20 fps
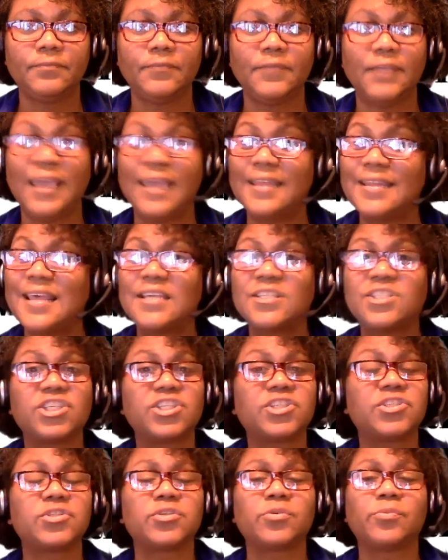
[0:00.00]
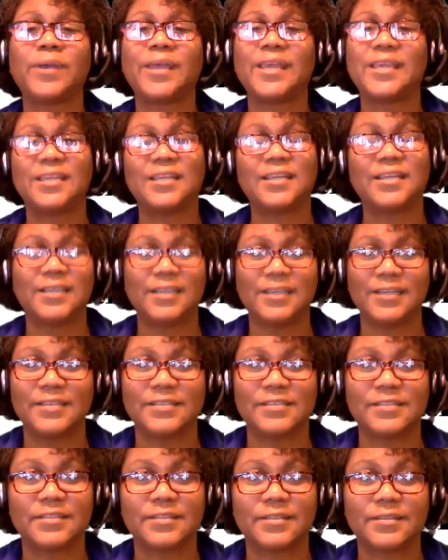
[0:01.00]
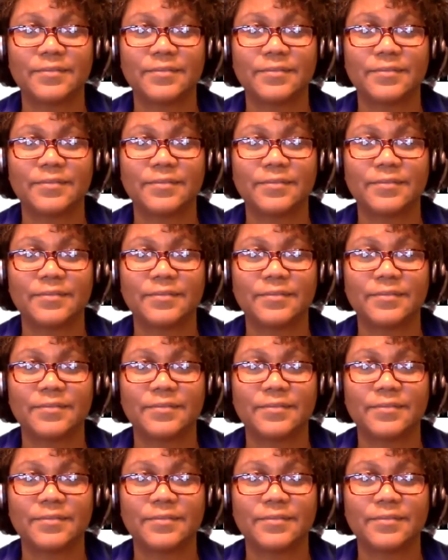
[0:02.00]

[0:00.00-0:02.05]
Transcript: And that's just the way it is.